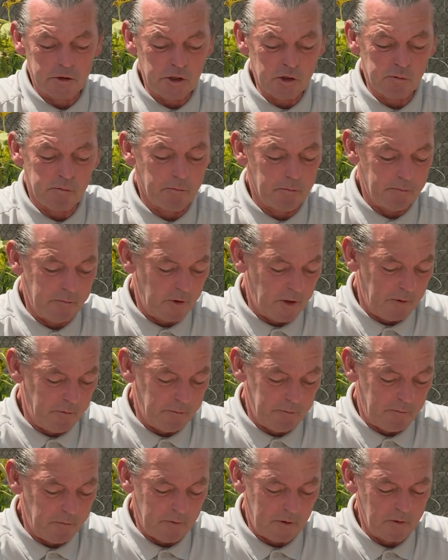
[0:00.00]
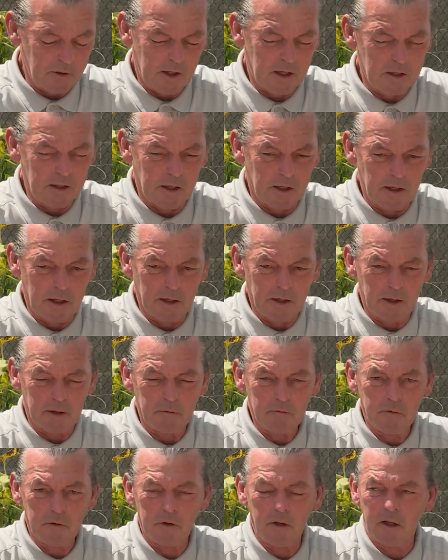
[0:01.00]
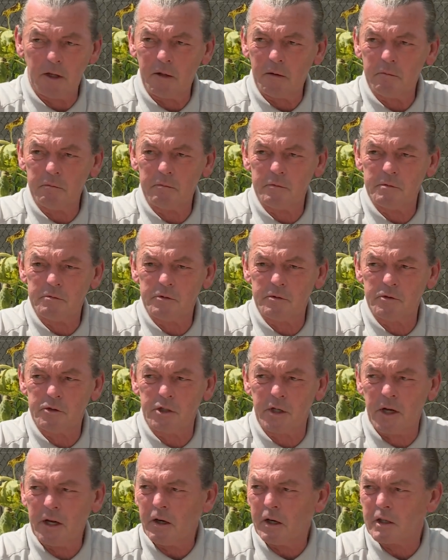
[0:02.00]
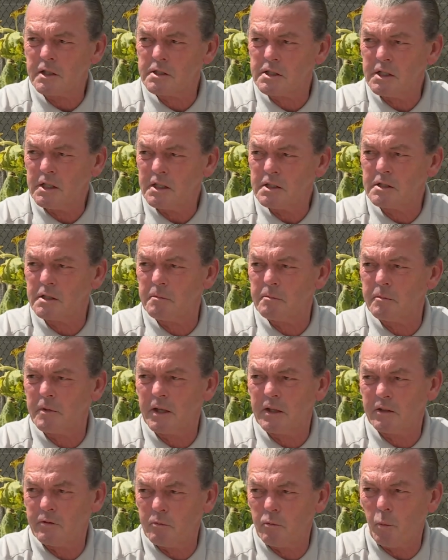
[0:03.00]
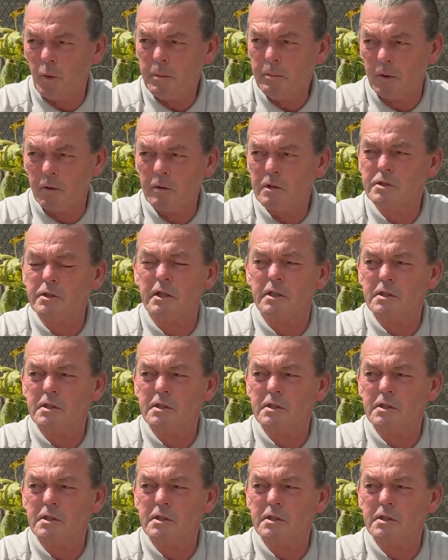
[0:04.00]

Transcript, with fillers: it just, in a generic sense, it reproduced